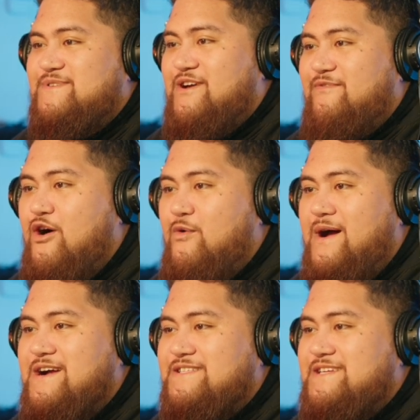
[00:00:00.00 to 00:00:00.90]
So I've got
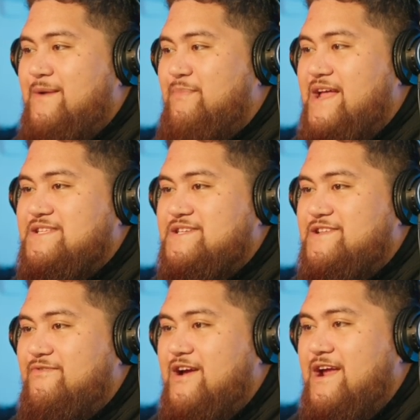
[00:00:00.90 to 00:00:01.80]
one guitar pan to
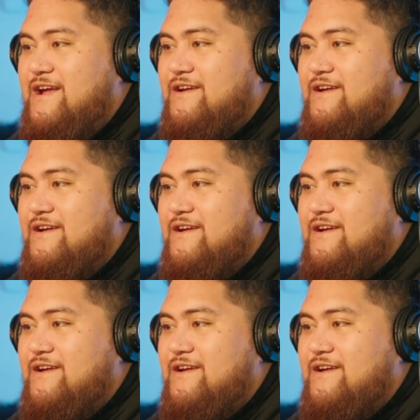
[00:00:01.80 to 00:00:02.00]
the right.